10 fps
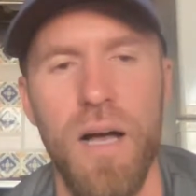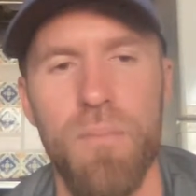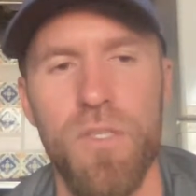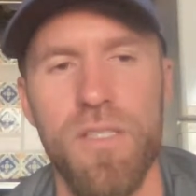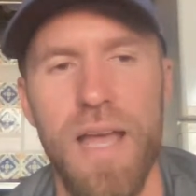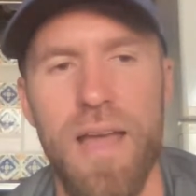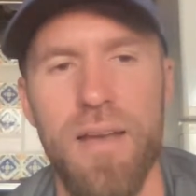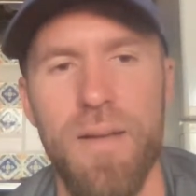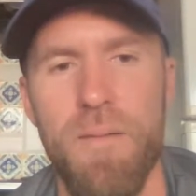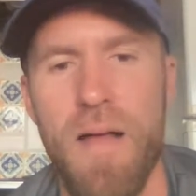I'm just
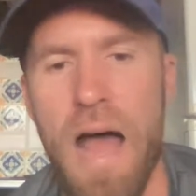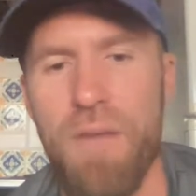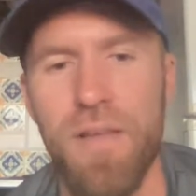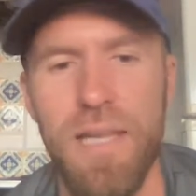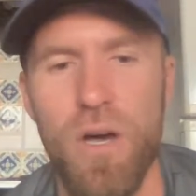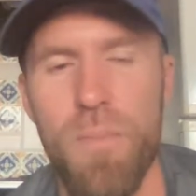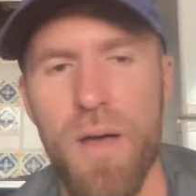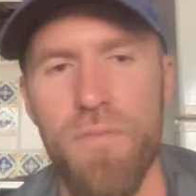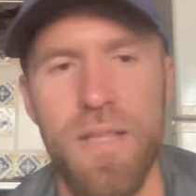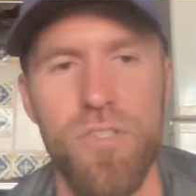saying Have a little
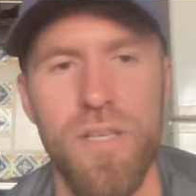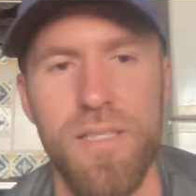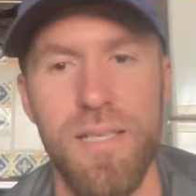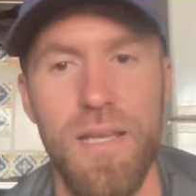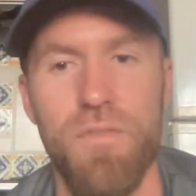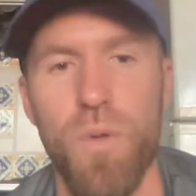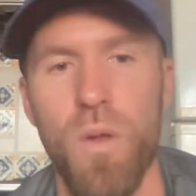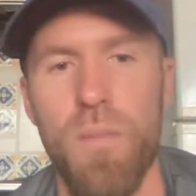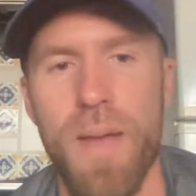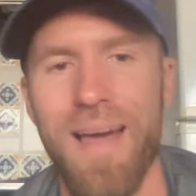bit of interest in it if
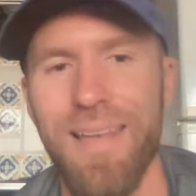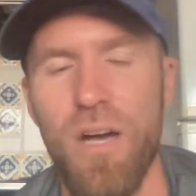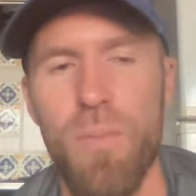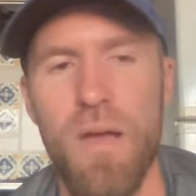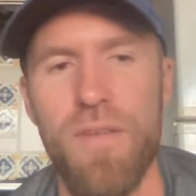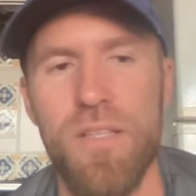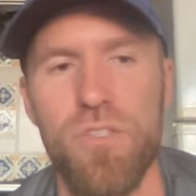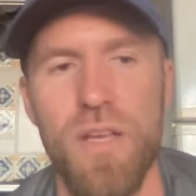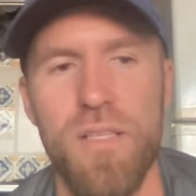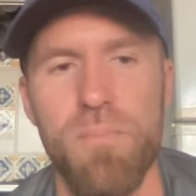you want to bet. A little bit of
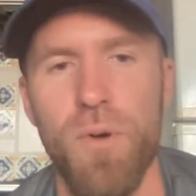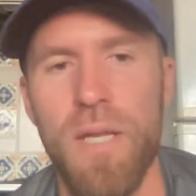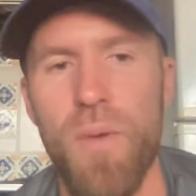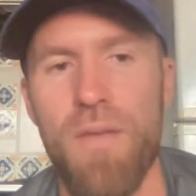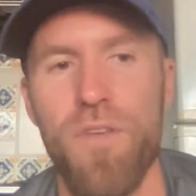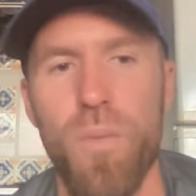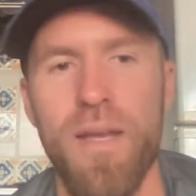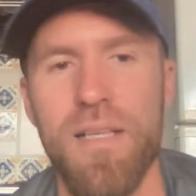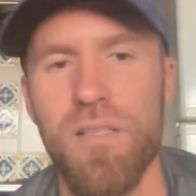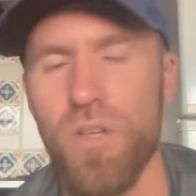interest. Money way, if
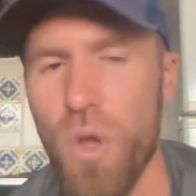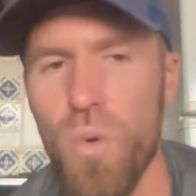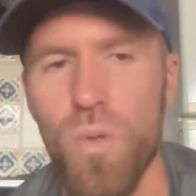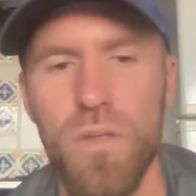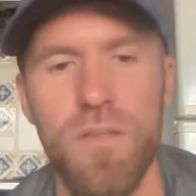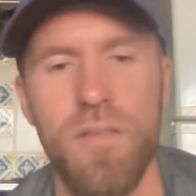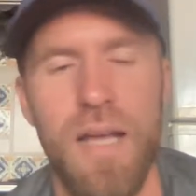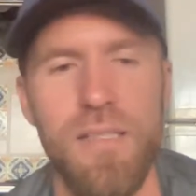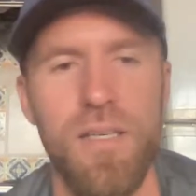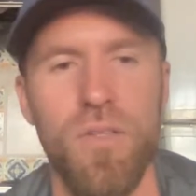you win it, it's cool.
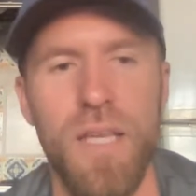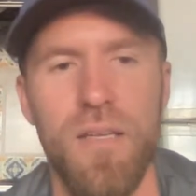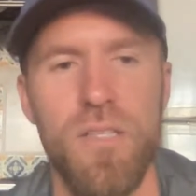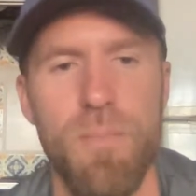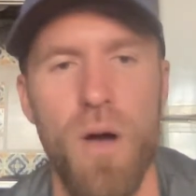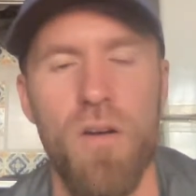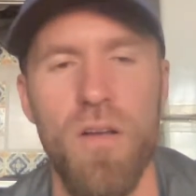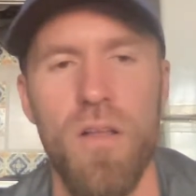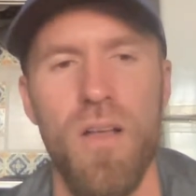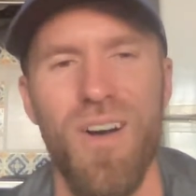Nice little dinner
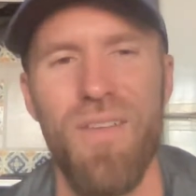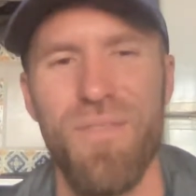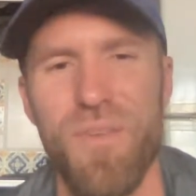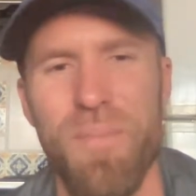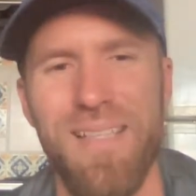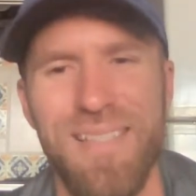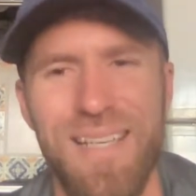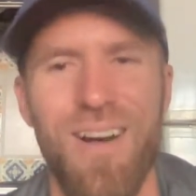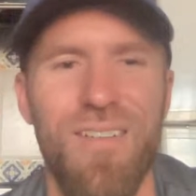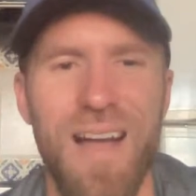tomorrow. If you
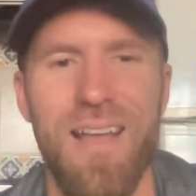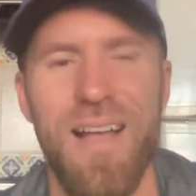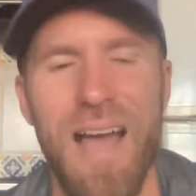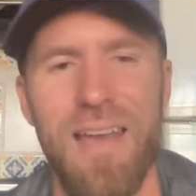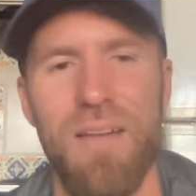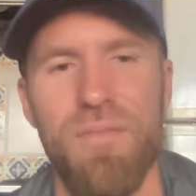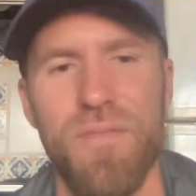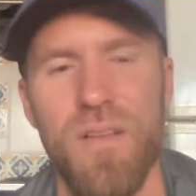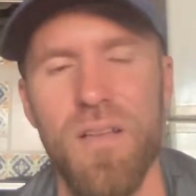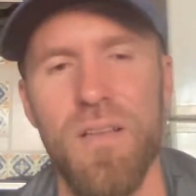miss it, all right,
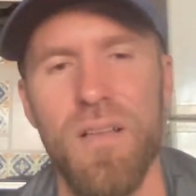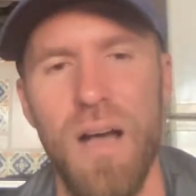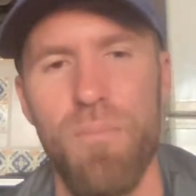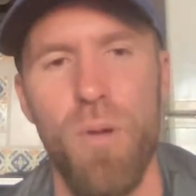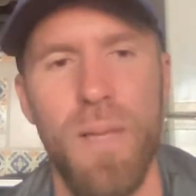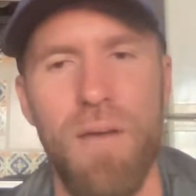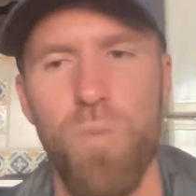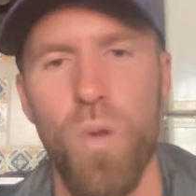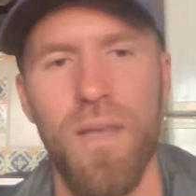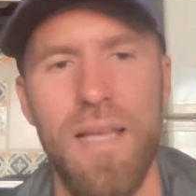I'll probably
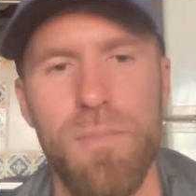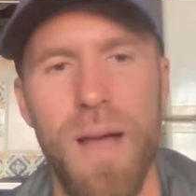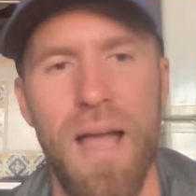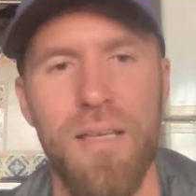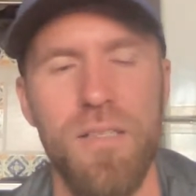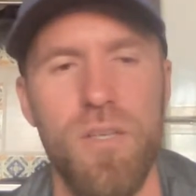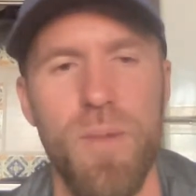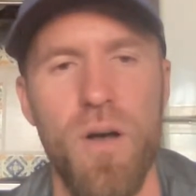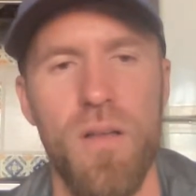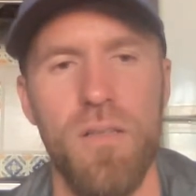have one less pint
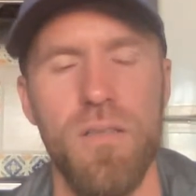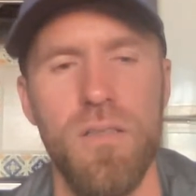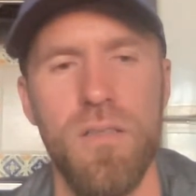tomorrow.